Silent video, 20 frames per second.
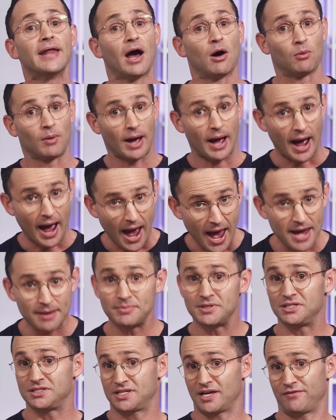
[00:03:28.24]
Now, A M
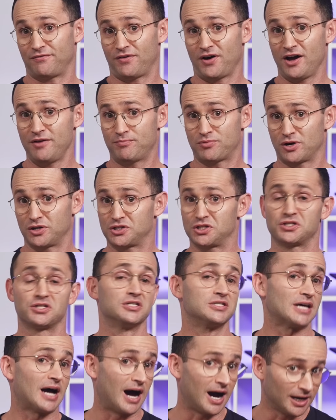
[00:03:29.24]
D's Zen five
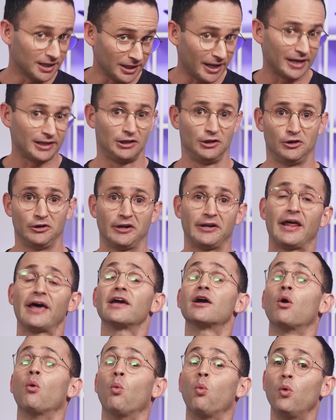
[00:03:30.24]
processors, unlike Lunar
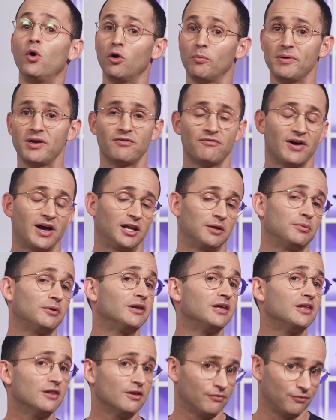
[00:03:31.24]
Lake, will be available
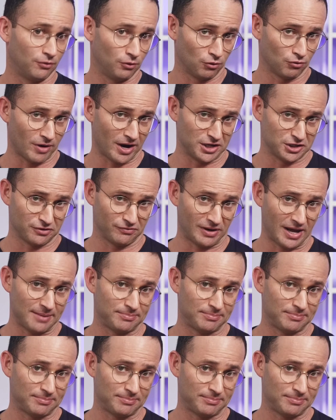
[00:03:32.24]
in the full range of